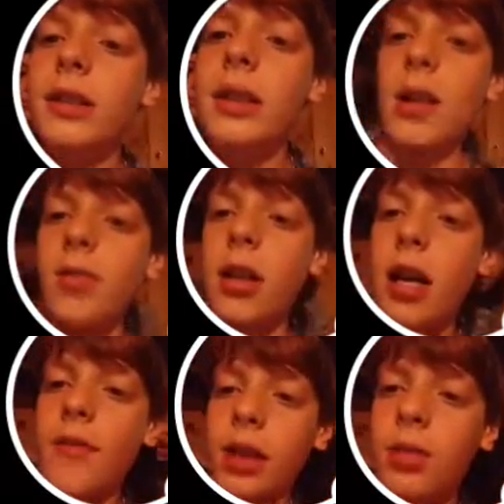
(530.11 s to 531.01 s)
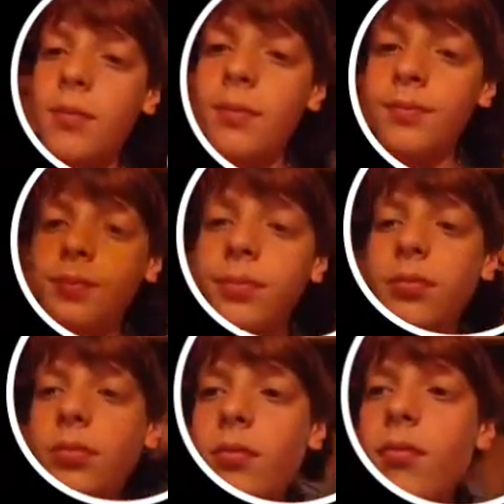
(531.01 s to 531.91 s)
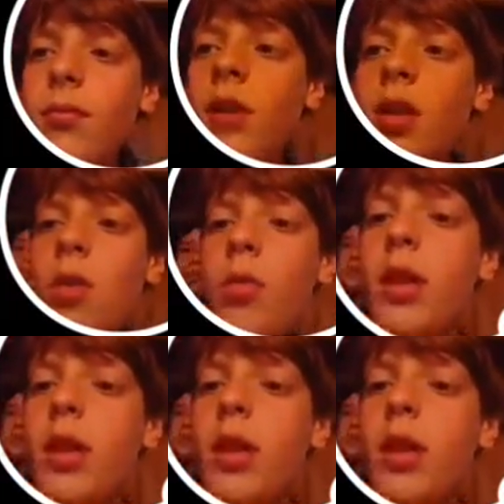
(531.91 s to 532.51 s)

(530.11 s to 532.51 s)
Yeah, we're gonna have I a.